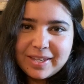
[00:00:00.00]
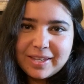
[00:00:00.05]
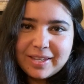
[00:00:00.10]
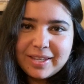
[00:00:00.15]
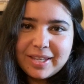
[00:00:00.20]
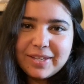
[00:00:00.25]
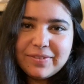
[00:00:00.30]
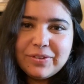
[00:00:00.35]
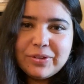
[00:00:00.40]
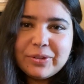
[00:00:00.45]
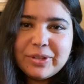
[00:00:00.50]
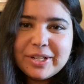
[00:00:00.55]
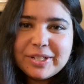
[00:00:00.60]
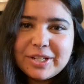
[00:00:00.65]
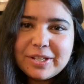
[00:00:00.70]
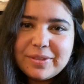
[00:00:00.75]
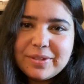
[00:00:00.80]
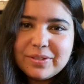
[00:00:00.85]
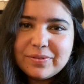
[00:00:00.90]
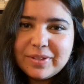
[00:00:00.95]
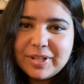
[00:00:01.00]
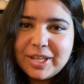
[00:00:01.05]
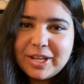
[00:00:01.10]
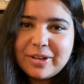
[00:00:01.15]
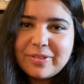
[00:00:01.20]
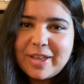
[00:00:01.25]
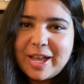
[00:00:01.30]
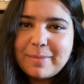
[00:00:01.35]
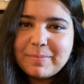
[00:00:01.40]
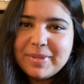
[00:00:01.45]
If you clicked on this video,
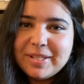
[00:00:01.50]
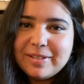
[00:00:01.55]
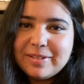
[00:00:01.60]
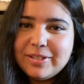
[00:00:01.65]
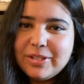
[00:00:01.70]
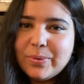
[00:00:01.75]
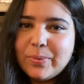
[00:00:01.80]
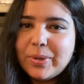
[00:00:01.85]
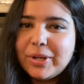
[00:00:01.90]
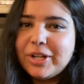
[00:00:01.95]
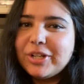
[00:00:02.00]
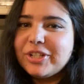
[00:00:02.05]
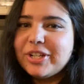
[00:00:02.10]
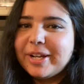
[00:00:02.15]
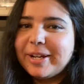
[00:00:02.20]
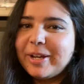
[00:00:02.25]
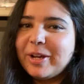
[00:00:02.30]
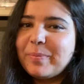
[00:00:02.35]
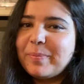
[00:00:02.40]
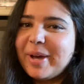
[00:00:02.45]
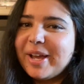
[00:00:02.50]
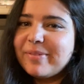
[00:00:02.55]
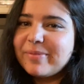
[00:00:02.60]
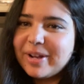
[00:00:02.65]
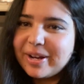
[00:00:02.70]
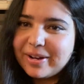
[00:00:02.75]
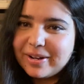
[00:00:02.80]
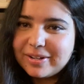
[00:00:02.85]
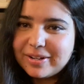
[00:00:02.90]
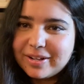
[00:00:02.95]
that means you want to check out my
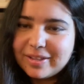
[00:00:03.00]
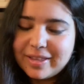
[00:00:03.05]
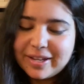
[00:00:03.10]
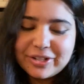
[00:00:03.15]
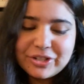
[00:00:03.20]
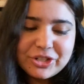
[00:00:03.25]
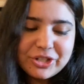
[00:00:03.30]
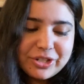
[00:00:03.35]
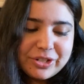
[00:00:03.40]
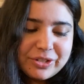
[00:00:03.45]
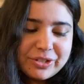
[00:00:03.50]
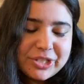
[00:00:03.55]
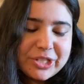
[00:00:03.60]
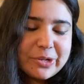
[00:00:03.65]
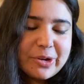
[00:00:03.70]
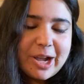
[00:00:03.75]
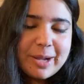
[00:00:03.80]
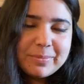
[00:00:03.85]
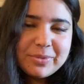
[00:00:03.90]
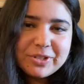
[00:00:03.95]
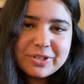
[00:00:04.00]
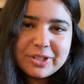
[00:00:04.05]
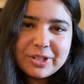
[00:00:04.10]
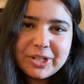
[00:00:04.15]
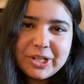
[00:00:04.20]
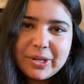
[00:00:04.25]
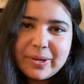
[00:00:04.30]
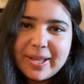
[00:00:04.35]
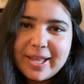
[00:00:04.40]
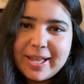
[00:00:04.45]
record collection, so I'm just going
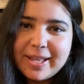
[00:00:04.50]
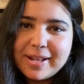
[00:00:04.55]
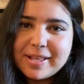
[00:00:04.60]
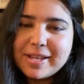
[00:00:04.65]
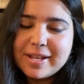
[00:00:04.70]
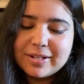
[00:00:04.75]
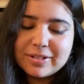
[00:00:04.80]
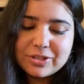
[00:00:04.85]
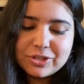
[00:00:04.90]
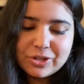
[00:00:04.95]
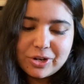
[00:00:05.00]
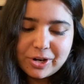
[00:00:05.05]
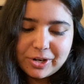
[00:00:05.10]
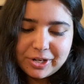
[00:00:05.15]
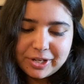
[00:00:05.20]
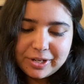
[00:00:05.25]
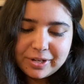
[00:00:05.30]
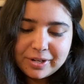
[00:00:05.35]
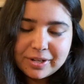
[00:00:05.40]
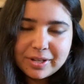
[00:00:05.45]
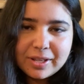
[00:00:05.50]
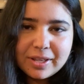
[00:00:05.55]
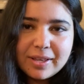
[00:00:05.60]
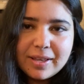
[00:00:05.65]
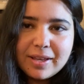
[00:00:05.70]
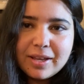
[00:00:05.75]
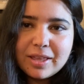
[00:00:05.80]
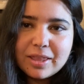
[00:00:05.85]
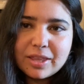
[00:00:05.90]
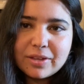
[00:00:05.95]
to go ahead and get started.
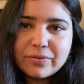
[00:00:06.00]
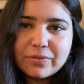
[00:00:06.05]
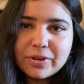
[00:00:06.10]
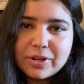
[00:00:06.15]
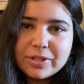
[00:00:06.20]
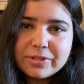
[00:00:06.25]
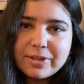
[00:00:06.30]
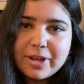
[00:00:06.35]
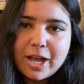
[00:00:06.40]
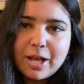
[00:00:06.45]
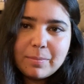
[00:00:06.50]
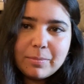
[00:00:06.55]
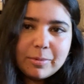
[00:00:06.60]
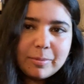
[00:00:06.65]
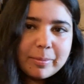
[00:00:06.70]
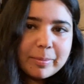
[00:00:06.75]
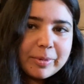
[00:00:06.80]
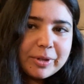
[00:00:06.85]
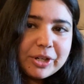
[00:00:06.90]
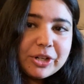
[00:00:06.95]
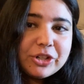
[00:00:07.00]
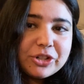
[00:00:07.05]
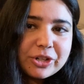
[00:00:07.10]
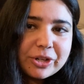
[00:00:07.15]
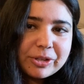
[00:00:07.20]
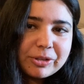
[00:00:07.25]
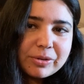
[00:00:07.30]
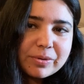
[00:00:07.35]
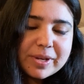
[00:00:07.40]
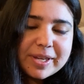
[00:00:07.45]
The first album I'm going to show
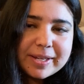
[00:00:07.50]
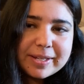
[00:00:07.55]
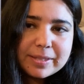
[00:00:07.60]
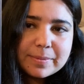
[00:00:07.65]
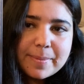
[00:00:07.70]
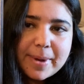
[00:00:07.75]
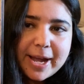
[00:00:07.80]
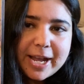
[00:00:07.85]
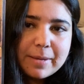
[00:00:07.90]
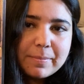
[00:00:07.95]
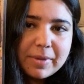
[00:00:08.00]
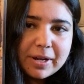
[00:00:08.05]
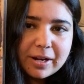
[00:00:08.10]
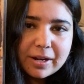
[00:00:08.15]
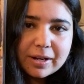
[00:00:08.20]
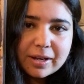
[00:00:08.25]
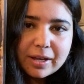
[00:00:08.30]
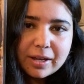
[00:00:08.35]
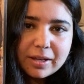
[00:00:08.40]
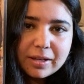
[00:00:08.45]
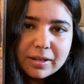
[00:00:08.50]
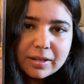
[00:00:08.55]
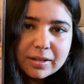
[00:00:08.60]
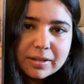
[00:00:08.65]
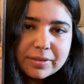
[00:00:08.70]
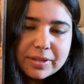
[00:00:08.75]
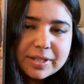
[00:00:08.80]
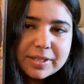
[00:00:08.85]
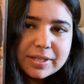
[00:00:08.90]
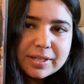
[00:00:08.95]
you is by America.
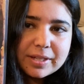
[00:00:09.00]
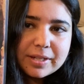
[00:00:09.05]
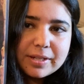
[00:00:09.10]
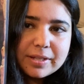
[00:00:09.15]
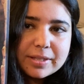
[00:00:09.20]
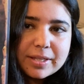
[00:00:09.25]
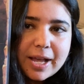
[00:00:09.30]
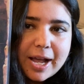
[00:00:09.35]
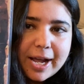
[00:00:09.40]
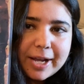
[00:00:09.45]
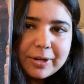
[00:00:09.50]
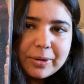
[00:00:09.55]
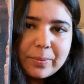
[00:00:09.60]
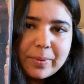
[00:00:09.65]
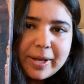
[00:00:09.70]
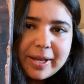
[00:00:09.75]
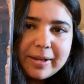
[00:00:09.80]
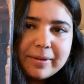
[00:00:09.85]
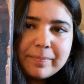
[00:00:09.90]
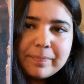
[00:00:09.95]
This is Hideaway.